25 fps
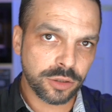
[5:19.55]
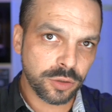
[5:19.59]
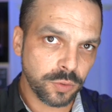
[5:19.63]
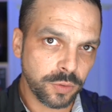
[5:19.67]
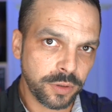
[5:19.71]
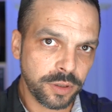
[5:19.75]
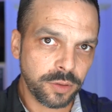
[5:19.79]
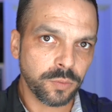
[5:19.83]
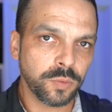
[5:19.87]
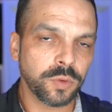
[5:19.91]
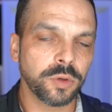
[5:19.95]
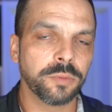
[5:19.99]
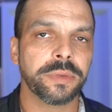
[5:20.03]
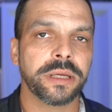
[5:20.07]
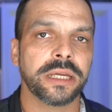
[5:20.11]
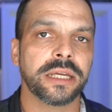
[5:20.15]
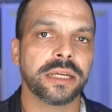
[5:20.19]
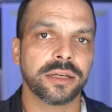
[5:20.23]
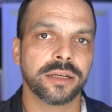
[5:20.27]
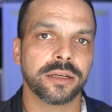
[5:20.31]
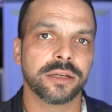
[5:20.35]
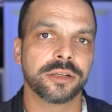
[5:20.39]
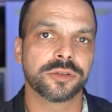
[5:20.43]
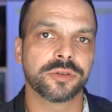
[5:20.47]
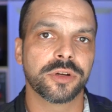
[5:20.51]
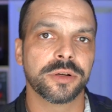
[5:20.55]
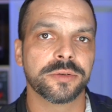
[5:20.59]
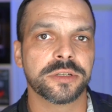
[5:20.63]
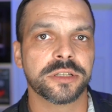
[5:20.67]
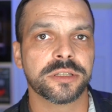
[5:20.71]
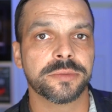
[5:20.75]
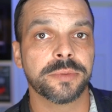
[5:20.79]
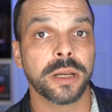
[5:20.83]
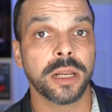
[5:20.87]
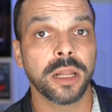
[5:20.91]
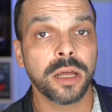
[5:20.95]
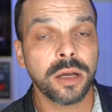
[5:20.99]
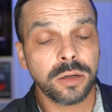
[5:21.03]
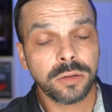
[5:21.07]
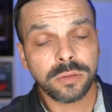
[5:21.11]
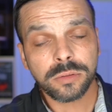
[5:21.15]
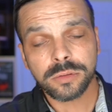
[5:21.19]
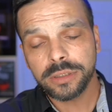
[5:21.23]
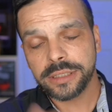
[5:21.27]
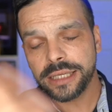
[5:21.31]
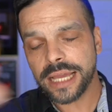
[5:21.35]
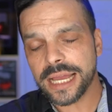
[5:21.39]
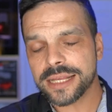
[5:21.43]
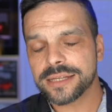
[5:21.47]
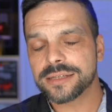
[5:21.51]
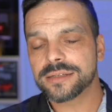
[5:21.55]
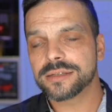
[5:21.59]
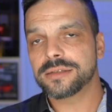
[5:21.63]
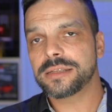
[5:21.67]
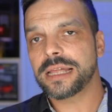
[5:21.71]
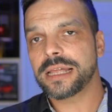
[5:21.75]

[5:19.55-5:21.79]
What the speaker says: to it will be in the descriptions below. Yes,